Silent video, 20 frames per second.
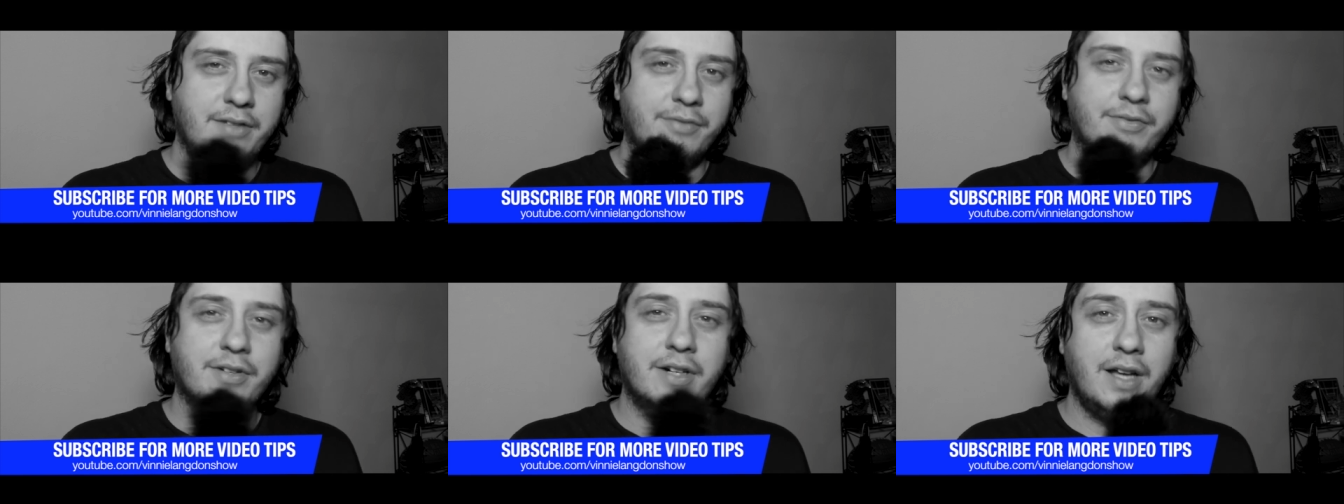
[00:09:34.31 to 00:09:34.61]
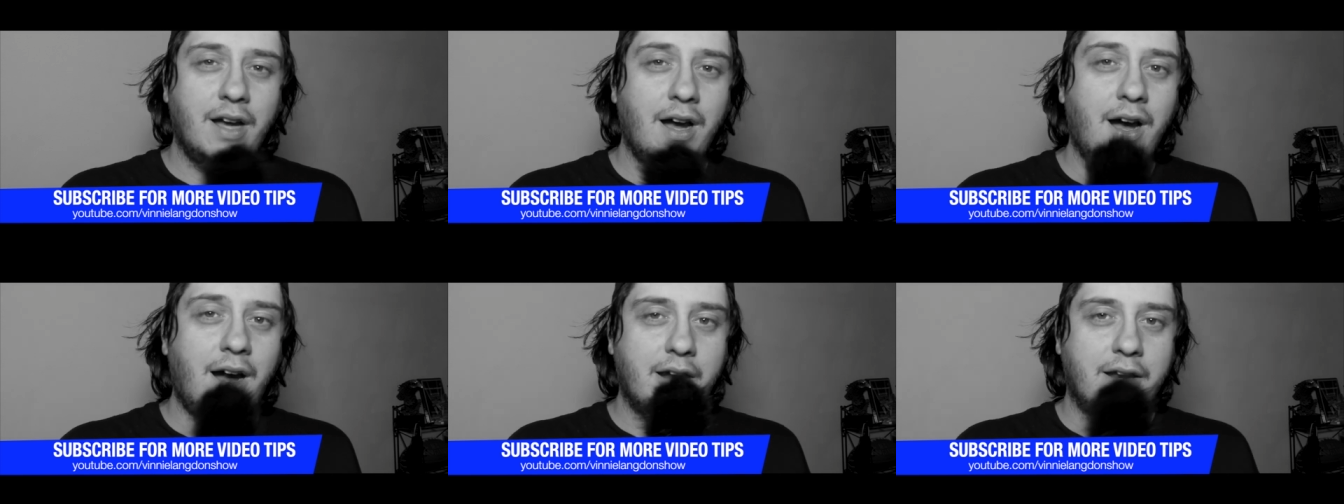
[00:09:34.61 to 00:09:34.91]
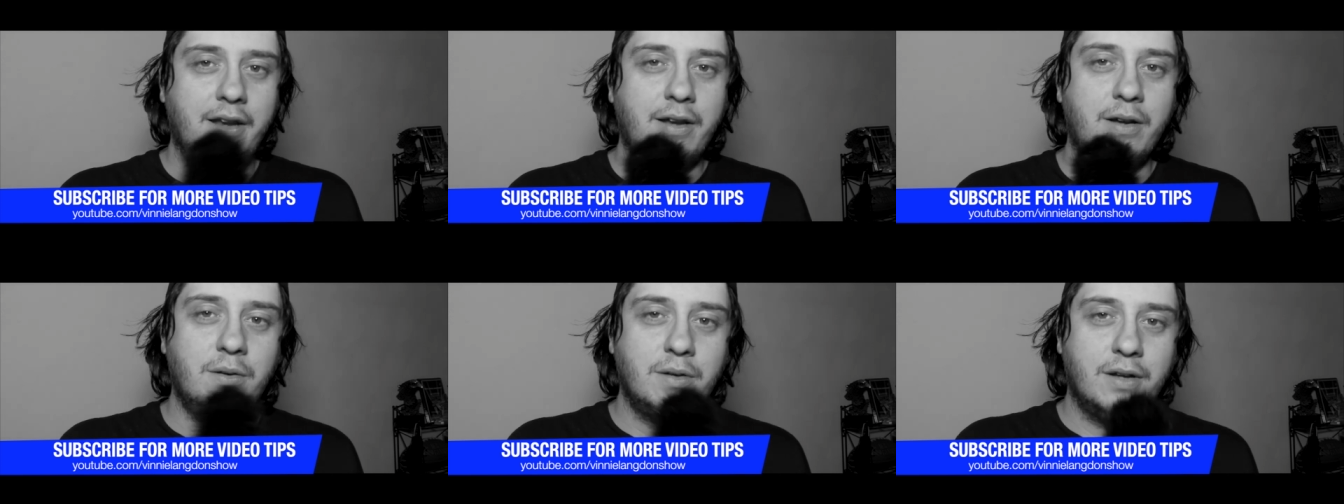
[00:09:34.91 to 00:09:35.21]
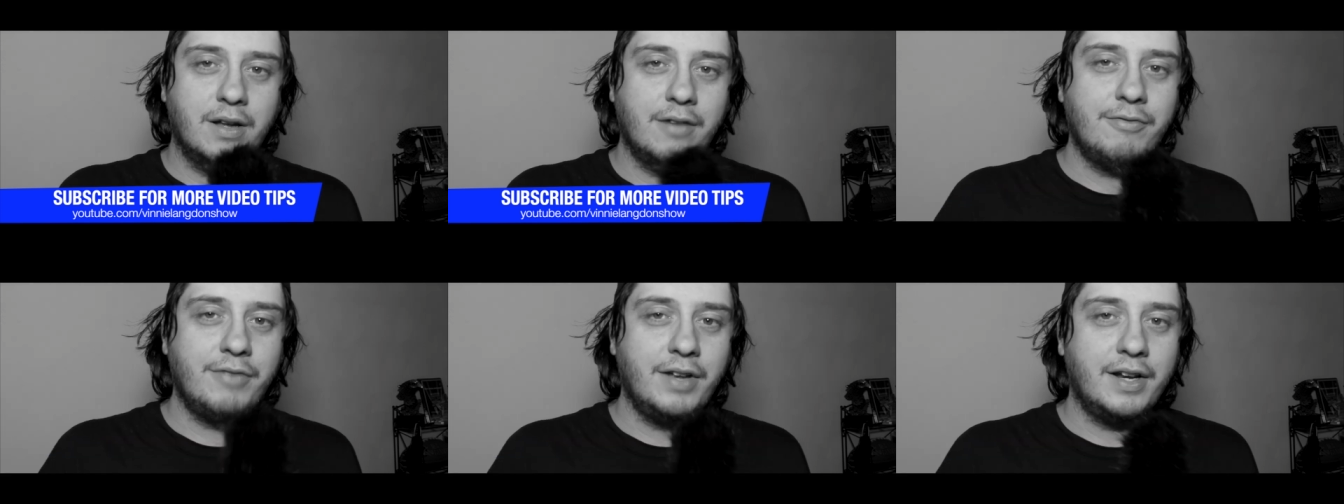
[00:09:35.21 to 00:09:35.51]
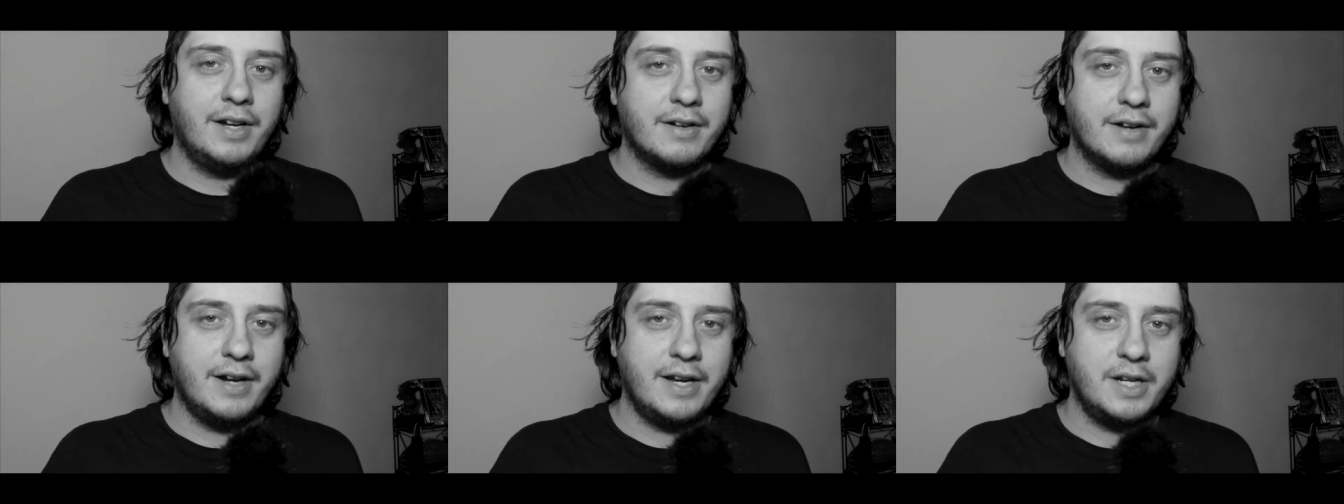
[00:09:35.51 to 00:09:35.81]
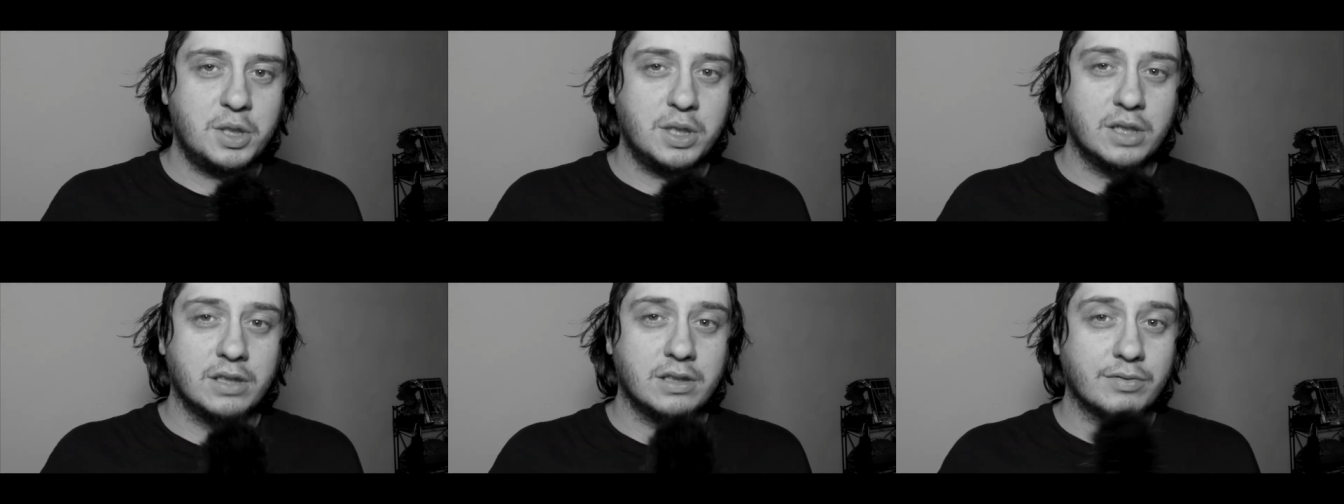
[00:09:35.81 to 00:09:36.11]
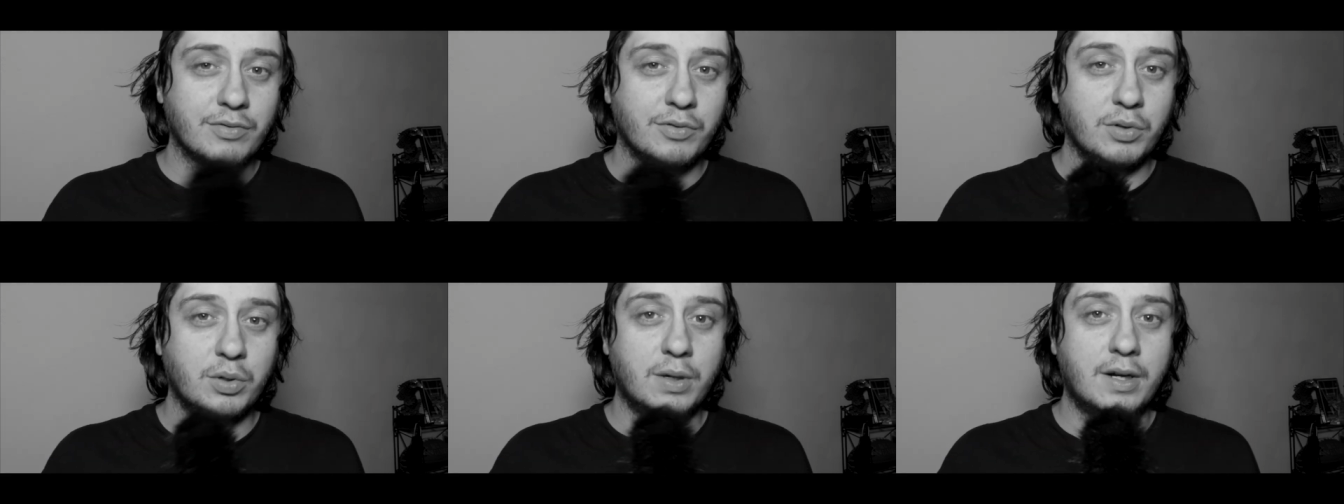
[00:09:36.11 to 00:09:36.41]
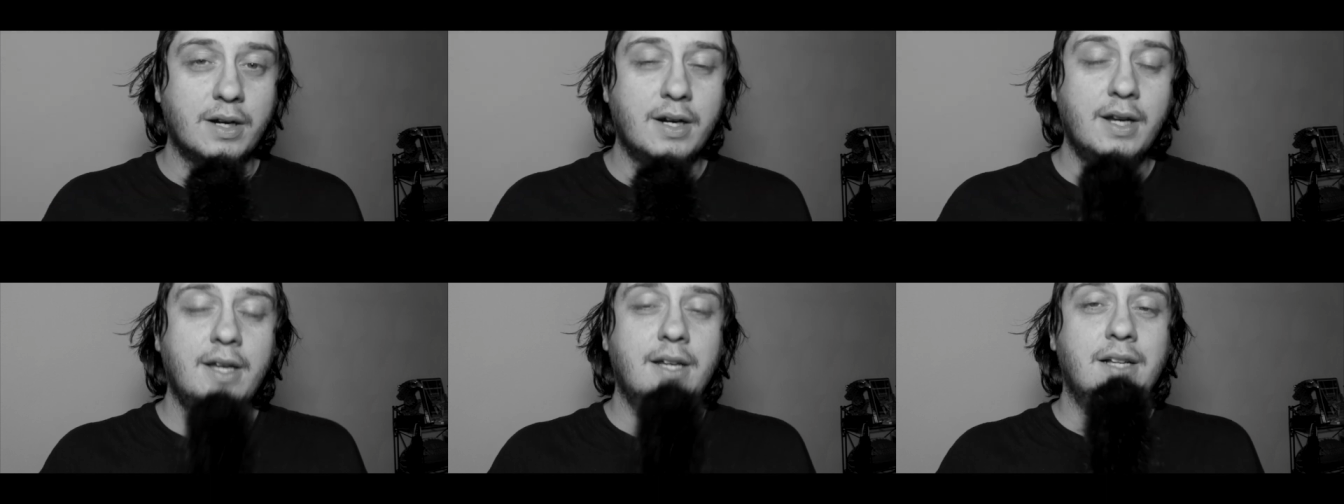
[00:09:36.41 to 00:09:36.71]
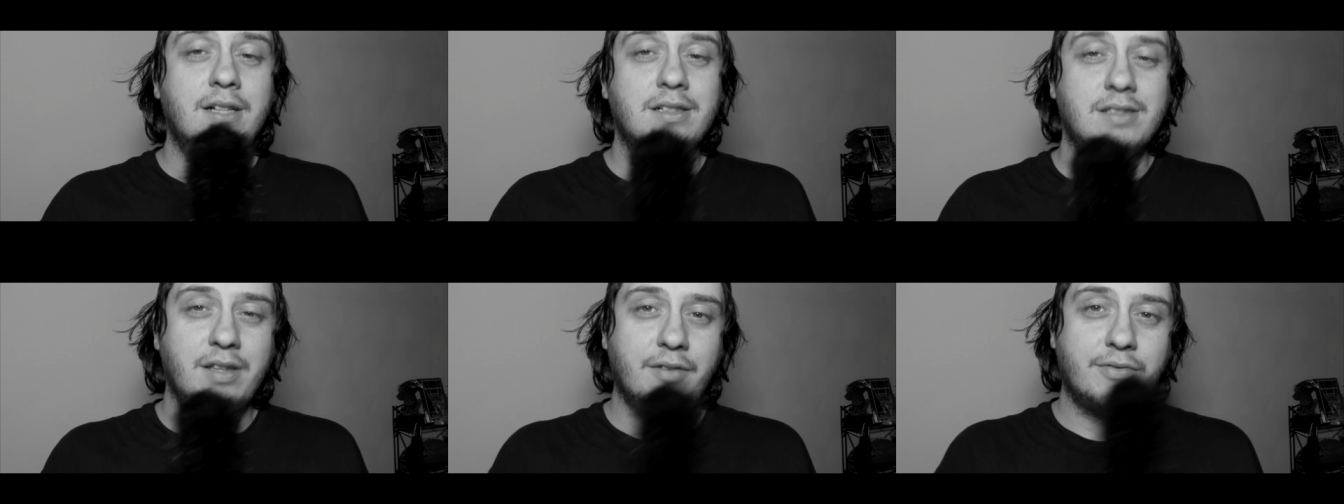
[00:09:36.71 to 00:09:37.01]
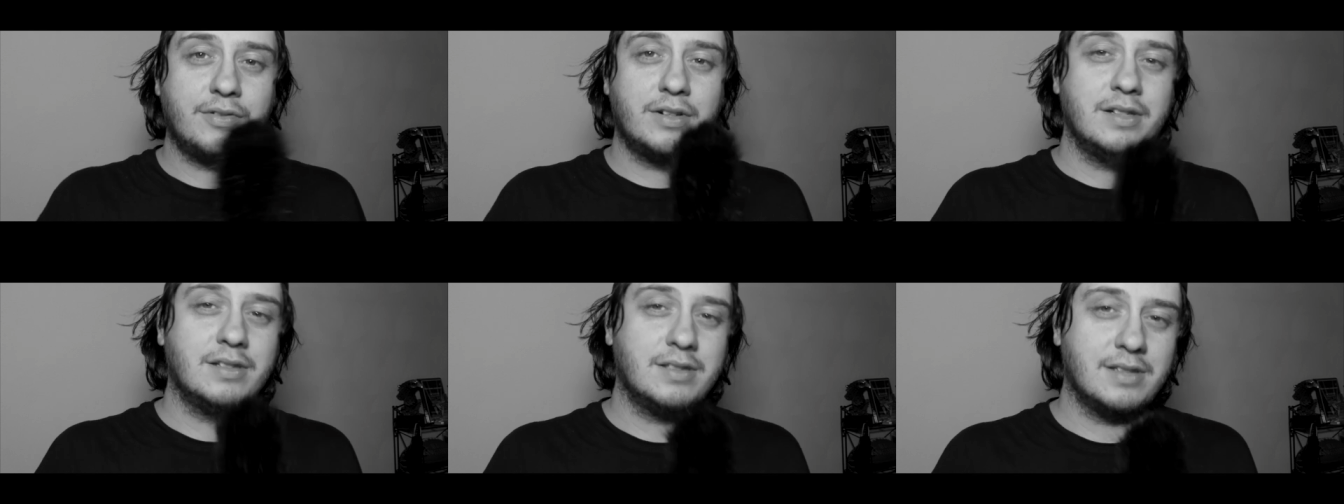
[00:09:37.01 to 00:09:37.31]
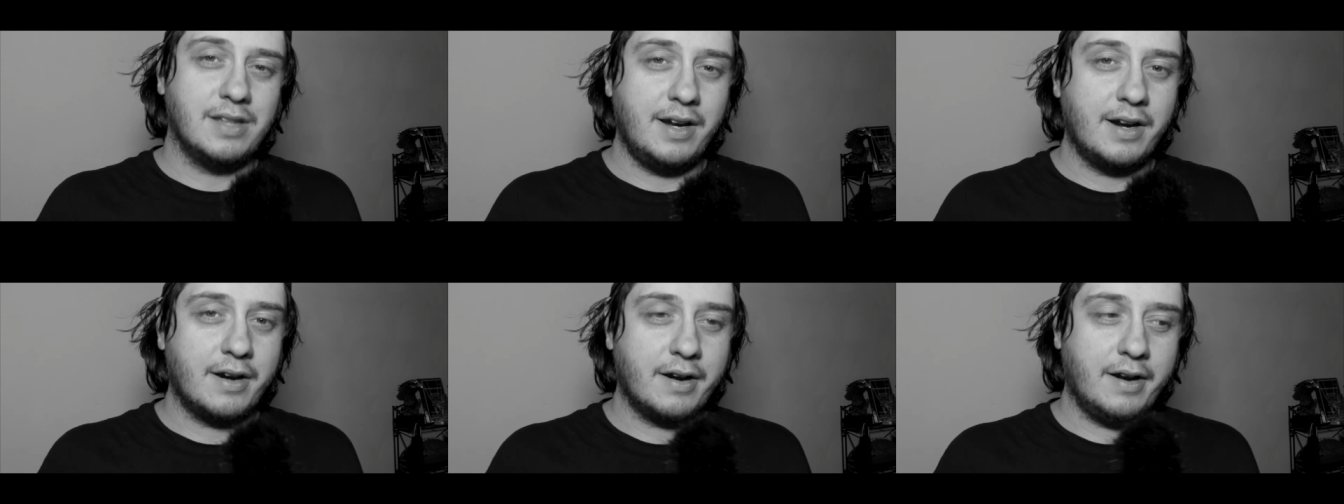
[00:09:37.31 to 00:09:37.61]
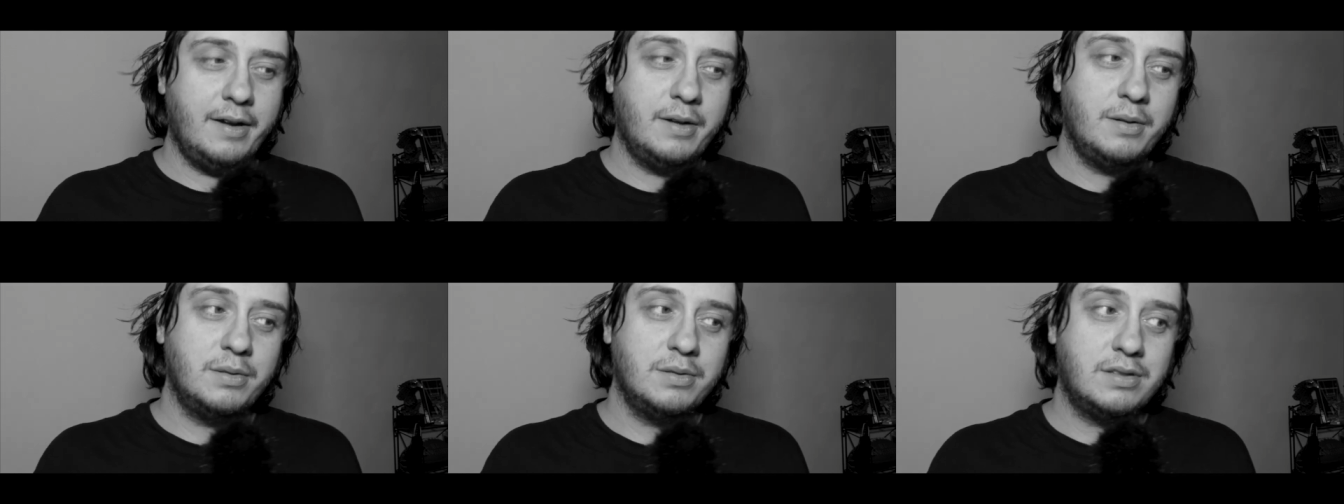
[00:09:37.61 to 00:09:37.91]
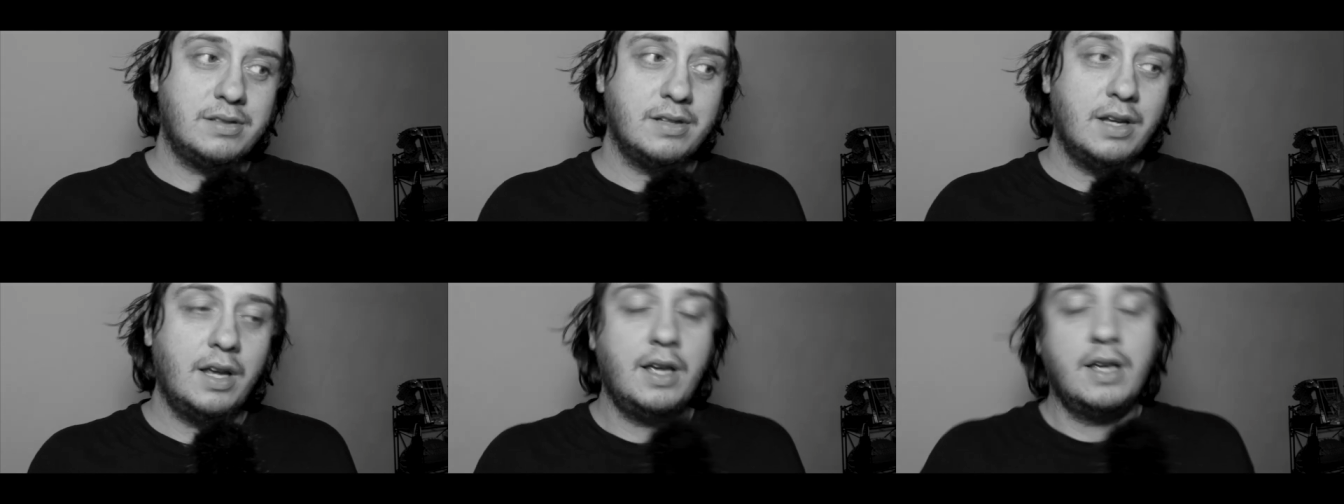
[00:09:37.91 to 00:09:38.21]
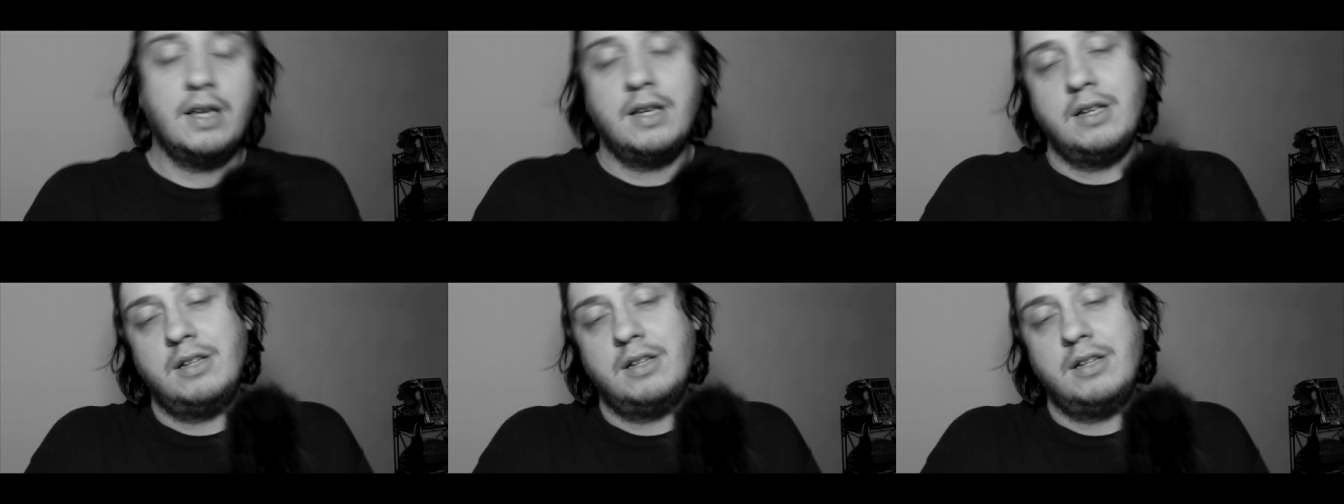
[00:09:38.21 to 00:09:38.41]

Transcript: different audio configurations for different scenarios.